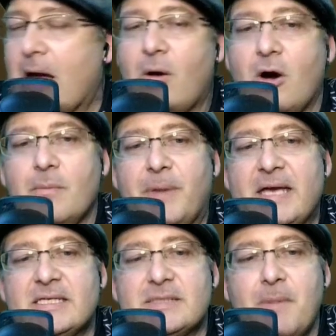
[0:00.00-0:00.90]
Now, our
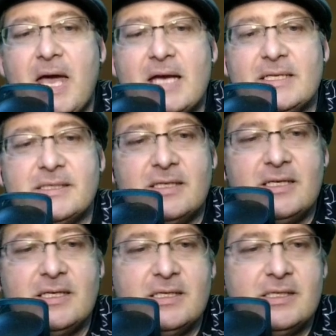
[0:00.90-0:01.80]
base mass
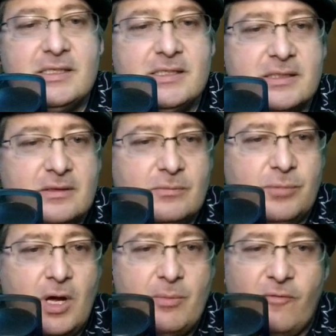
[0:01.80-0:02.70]
is,
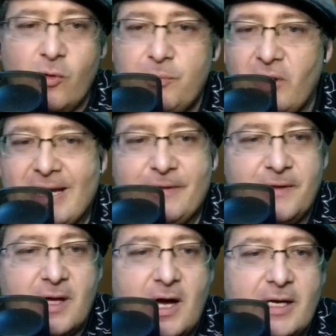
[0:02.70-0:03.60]
before we put
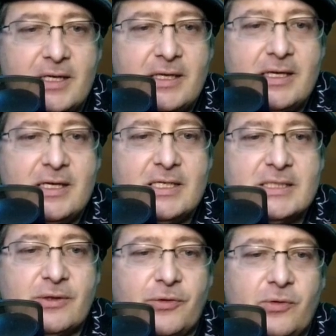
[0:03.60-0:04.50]
anything on it,
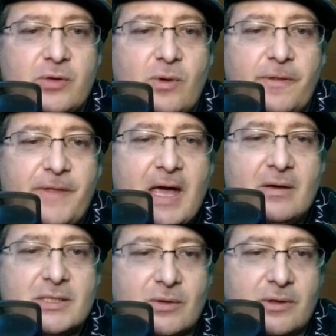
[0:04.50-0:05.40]
is
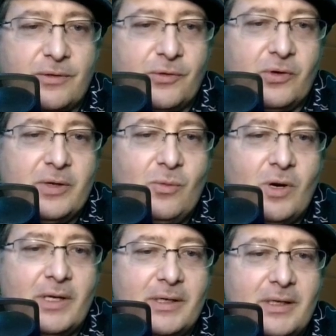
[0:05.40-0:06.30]

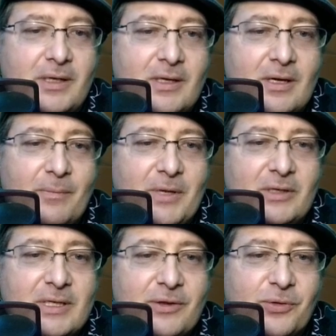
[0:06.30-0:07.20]

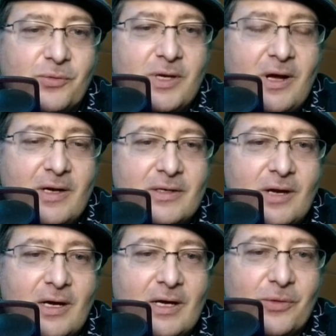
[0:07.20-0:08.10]

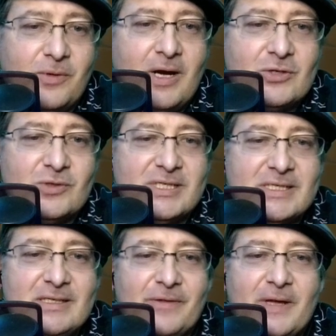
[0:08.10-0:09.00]

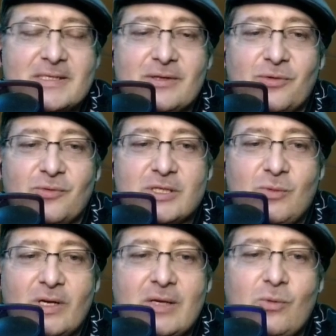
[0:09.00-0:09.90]

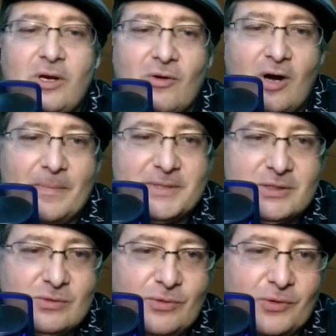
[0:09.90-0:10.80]
31,369,320. We are up
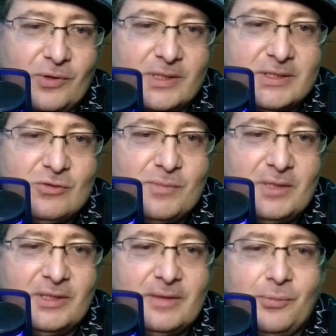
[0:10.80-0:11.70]
to
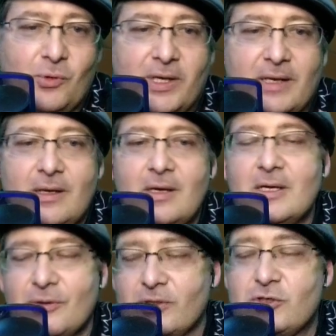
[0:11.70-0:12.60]

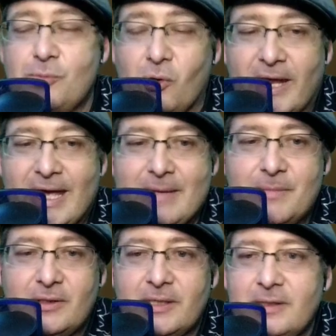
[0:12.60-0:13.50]

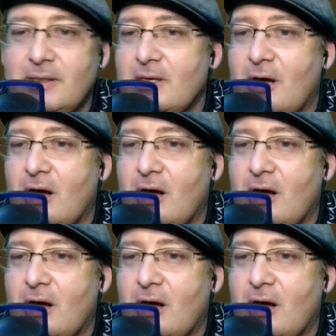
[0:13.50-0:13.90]
32.8 million.